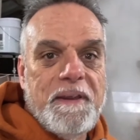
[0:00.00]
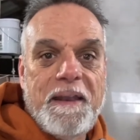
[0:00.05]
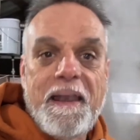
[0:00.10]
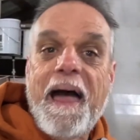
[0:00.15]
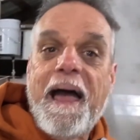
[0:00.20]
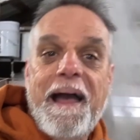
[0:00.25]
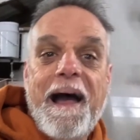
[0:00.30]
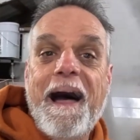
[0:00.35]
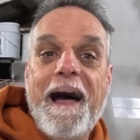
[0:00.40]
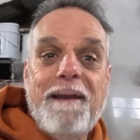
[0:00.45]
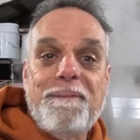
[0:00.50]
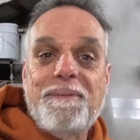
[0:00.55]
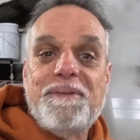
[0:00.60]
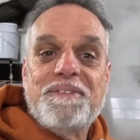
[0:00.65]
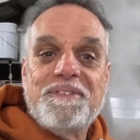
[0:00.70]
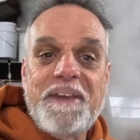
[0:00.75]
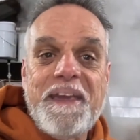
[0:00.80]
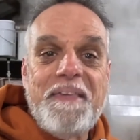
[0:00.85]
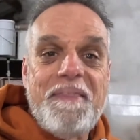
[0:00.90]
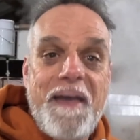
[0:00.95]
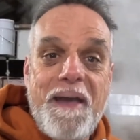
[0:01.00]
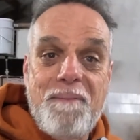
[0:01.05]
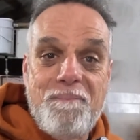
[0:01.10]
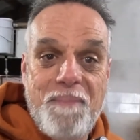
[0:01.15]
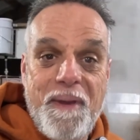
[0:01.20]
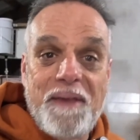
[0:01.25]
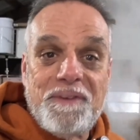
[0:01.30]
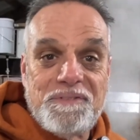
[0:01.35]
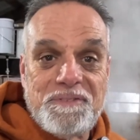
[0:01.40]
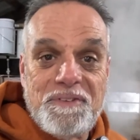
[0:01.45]
And I would say that
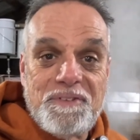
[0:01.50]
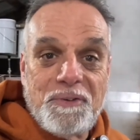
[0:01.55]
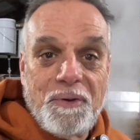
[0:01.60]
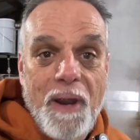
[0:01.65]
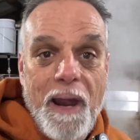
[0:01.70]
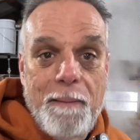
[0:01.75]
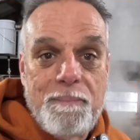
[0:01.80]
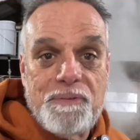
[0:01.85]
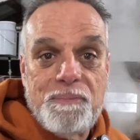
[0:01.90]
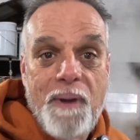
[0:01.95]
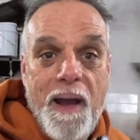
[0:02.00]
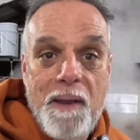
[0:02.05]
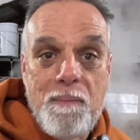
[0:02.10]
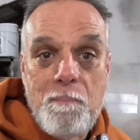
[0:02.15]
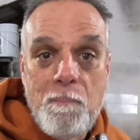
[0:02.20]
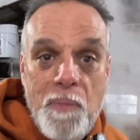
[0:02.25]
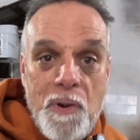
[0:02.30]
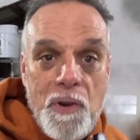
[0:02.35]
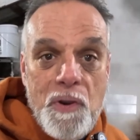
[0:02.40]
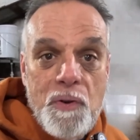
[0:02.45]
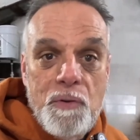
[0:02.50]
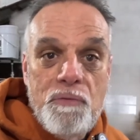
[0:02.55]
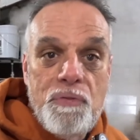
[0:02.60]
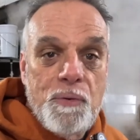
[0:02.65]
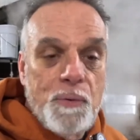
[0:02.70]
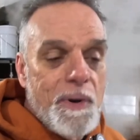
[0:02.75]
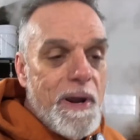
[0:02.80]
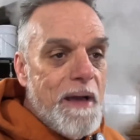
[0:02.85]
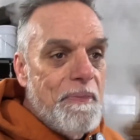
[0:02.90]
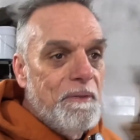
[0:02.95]
best describes my mood
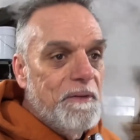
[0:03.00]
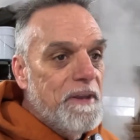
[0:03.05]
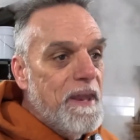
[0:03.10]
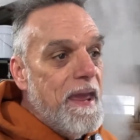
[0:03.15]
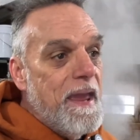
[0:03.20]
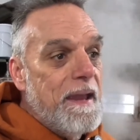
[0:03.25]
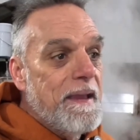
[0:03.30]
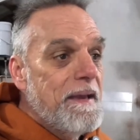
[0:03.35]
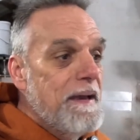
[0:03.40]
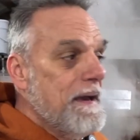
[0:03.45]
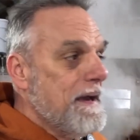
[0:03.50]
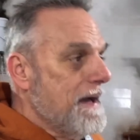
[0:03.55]
throughout the day.